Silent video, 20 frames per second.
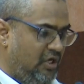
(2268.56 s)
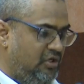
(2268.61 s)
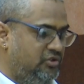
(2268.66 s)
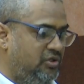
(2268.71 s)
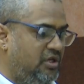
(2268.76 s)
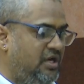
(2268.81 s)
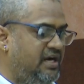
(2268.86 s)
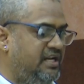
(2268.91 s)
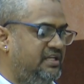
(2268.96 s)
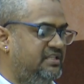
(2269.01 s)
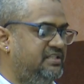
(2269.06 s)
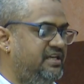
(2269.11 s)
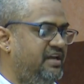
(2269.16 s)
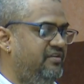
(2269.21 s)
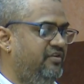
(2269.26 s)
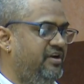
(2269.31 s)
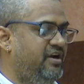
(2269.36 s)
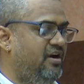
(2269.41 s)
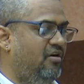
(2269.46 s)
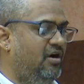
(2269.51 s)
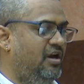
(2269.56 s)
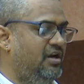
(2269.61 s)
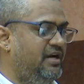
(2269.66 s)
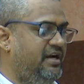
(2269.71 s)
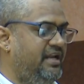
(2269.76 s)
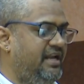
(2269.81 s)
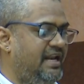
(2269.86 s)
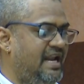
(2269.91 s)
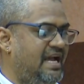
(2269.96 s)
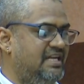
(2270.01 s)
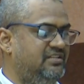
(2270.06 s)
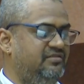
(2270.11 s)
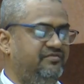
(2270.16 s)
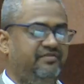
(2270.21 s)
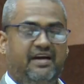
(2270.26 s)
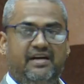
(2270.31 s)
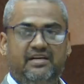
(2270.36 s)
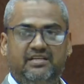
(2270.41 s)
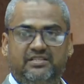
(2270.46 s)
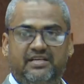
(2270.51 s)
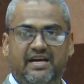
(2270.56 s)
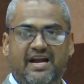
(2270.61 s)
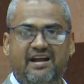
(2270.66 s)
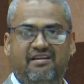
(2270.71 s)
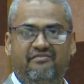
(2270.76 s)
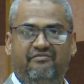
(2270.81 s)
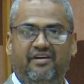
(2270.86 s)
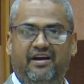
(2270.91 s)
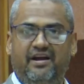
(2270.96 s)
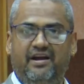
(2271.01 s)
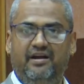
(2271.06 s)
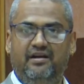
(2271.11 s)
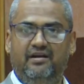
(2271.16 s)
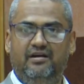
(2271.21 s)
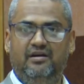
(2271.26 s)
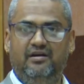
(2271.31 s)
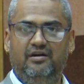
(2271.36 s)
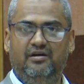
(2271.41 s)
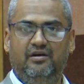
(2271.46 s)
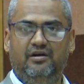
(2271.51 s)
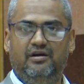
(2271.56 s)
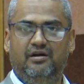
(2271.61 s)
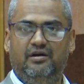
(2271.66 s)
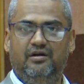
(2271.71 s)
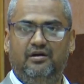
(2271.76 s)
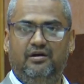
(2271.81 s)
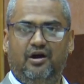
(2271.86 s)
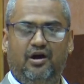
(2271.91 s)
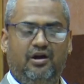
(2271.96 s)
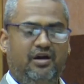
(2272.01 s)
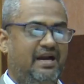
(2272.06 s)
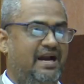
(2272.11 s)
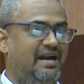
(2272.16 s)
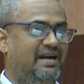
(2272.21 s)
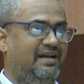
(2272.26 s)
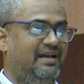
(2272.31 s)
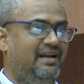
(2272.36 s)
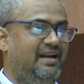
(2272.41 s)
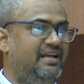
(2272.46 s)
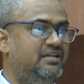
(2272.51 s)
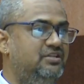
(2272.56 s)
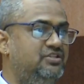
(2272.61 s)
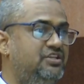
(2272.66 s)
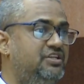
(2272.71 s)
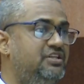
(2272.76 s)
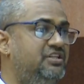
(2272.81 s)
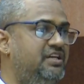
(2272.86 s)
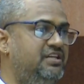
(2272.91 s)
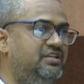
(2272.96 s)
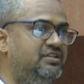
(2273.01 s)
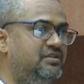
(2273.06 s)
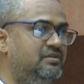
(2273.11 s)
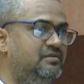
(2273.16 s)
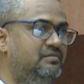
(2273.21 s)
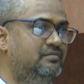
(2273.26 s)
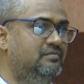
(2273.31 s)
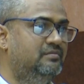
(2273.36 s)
So let us say we have already classified, stratified or categorized this.